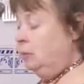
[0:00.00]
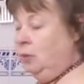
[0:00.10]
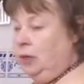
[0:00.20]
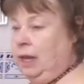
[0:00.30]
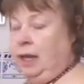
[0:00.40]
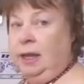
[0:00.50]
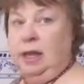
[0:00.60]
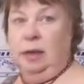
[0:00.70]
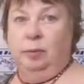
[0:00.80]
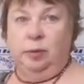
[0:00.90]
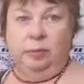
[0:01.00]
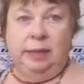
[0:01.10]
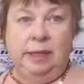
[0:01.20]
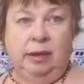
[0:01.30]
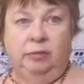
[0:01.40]
on here, put them in
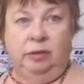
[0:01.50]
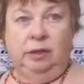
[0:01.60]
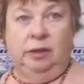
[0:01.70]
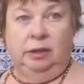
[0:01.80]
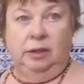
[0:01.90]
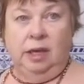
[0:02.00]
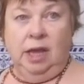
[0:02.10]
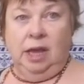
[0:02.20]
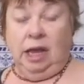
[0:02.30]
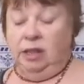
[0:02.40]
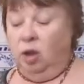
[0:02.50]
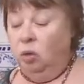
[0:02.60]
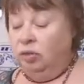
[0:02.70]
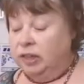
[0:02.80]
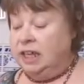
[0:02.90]
the oven. And the
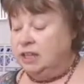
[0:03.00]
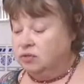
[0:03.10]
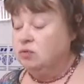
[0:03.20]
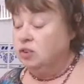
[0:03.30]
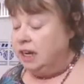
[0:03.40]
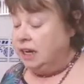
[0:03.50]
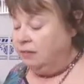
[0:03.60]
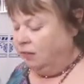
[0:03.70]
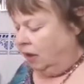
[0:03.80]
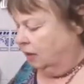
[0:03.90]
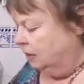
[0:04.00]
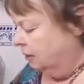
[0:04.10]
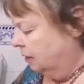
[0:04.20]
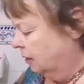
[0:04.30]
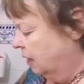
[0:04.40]
whole thing is really
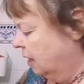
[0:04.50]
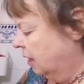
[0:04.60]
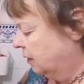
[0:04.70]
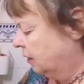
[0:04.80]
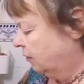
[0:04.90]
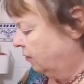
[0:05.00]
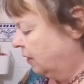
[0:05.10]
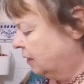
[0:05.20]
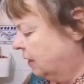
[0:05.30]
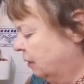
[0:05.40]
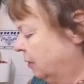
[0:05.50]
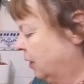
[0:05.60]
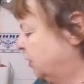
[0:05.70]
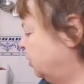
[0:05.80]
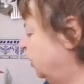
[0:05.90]
fast. So the first thing I'm
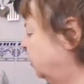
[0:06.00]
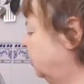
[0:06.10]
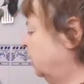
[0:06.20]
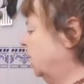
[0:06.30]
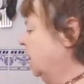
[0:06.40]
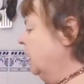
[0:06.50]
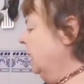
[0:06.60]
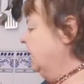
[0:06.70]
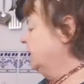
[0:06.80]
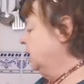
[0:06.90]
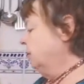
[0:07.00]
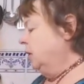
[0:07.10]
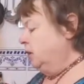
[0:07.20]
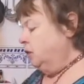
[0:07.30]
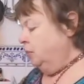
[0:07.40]
going to do is I'm
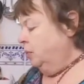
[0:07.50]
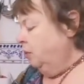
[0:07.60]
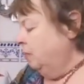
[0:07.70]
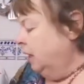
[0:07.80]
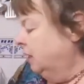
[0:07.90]
going to put my